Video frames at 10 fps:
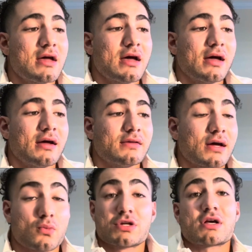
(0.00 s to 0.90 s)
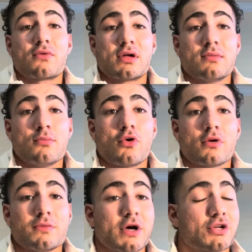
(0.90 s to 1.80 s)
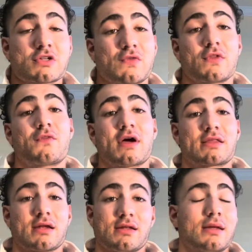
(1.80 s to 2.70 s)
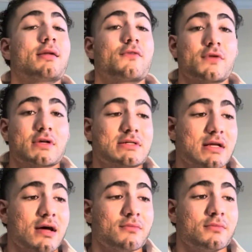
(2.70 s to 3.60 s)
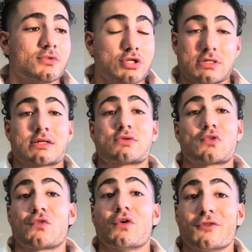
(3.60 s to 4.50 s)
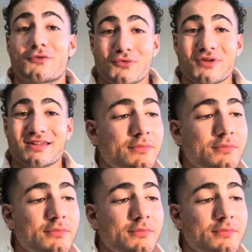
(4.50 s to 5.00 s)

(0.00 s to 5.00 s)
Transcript: and I wish I read it more, not just for the fact that I needed it for the exam, just because it was fun to read.